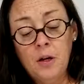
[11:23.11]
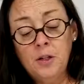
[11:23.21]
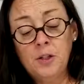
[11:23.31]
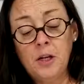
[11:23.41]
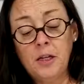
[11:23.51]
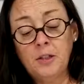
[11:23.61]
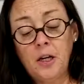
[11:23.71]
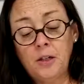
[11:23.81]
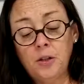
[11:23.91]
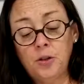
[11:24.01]
CS
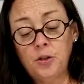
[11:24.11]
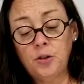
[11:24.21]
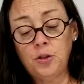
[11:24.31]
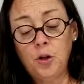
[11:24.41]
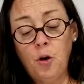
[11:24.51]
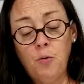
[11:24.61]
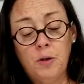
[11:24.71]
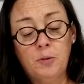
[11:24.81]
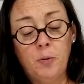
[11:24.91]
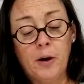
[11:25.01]
technicians should
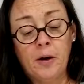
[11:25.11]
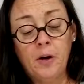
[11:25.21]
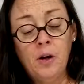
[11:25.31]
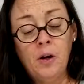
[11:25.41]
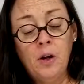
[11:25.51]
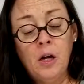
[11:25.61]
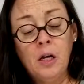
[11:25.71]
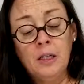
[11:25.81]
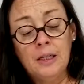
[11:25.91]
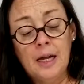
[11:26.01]
always wear
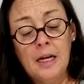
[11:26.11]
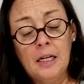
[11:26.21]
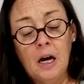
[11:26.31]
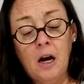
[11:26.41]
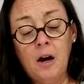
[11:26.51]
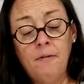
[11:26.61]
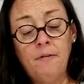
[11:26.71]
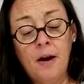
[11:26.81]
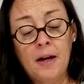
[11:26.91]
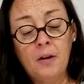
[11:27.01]

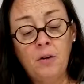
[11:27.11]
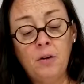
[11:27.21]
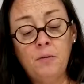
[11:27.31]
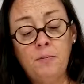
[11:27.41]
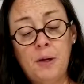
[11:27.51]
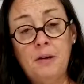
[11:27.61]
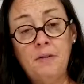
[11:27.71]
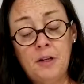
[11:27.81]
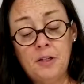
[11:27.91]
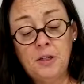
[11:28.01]
vinyl,
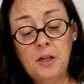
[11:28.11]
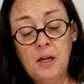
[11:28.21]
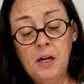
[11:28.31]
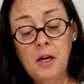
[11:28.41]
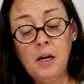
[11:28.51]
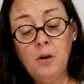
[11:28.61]
PVC,